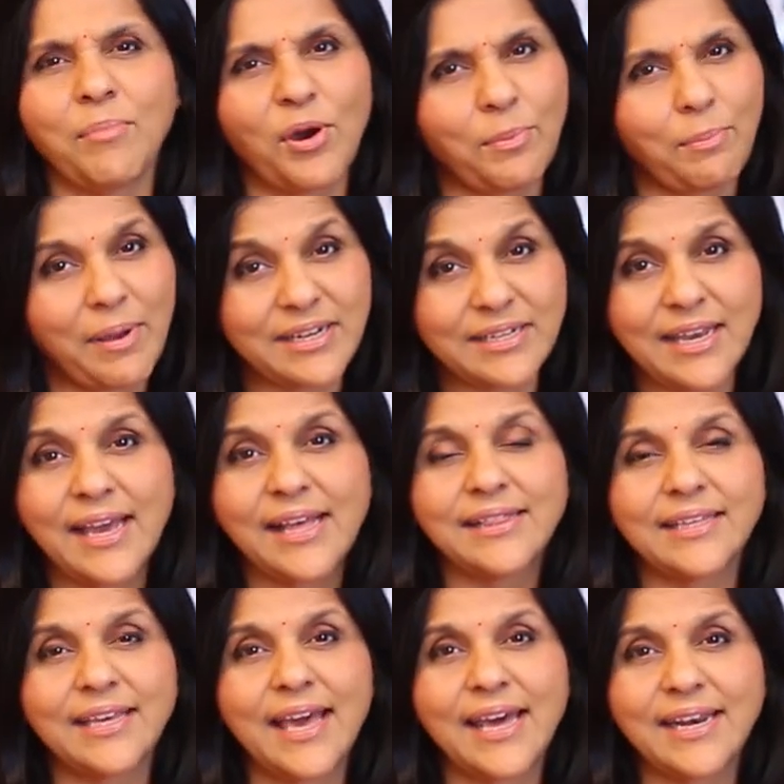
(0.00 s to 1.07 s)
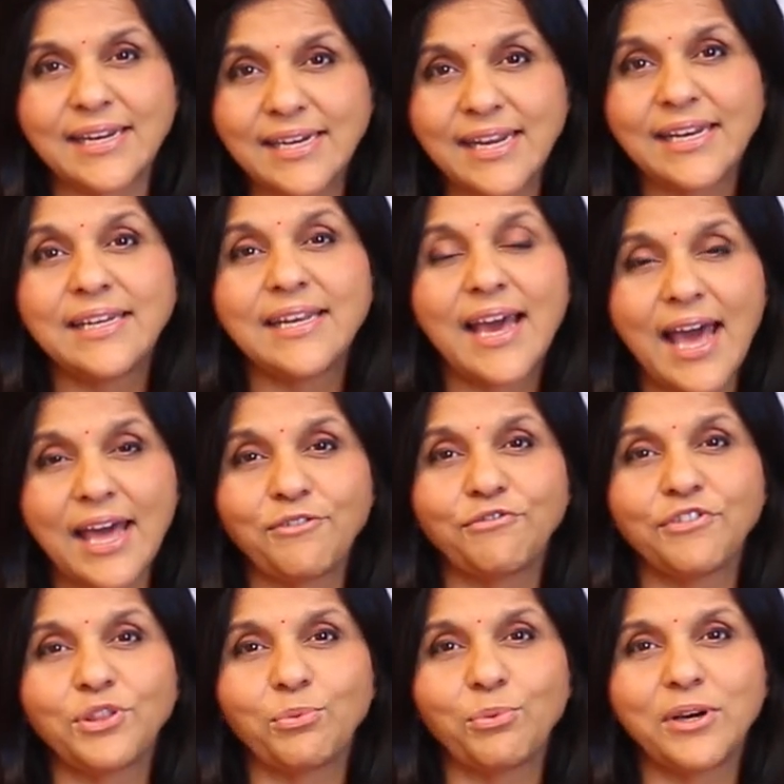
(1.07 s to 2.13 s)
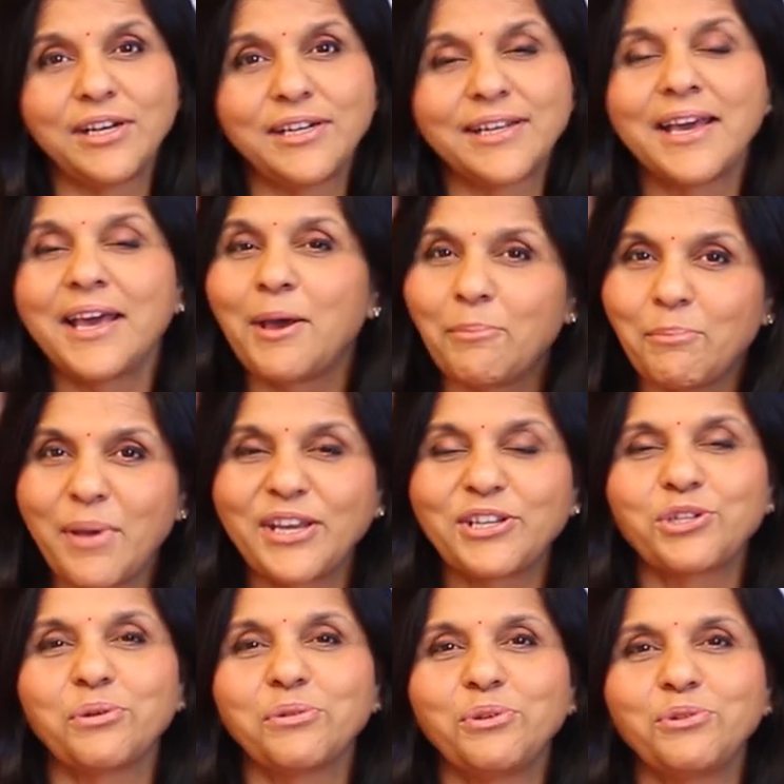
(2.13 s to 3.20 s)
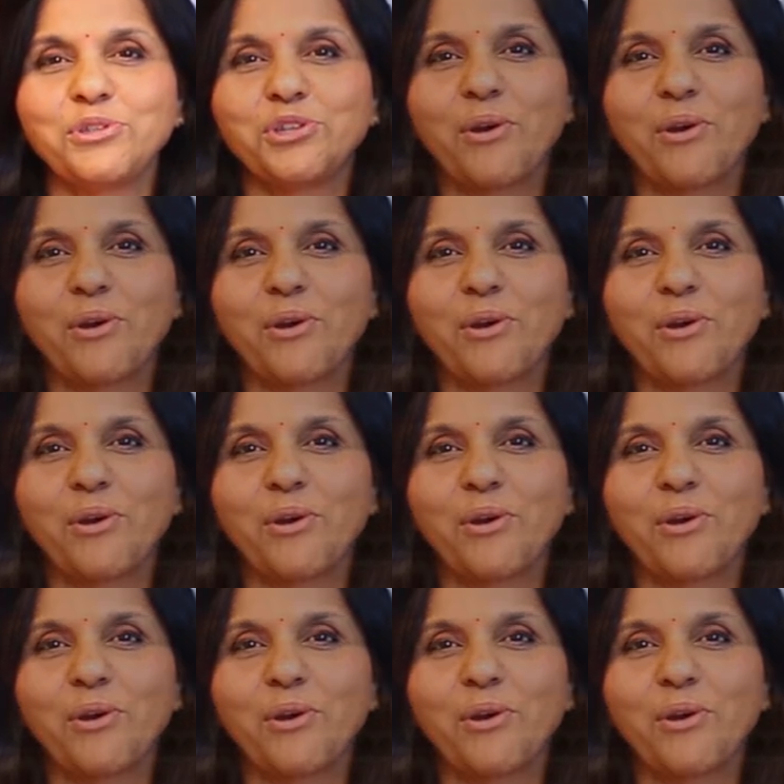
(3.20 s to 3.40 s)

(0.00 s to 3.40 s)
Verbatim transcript: about better healthcare in India and for the world, make sure you